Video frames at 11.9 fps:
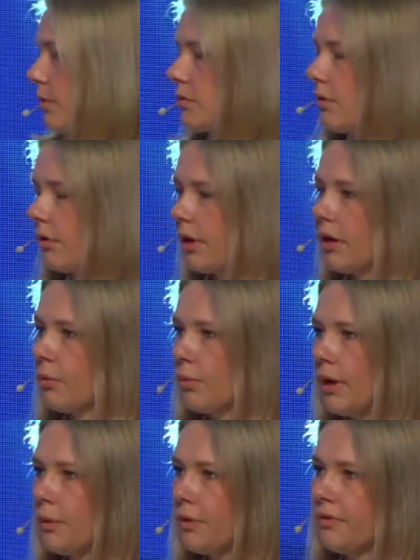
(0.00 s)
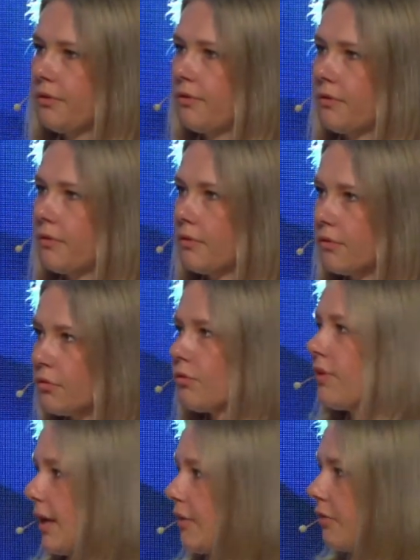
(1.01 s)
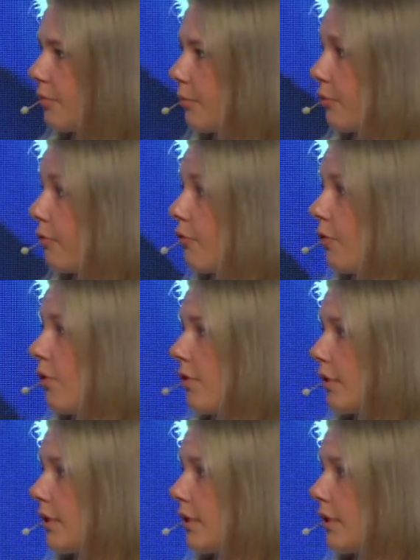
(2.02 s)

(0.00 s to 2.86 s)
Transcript: was, okay, why we didn't do that before?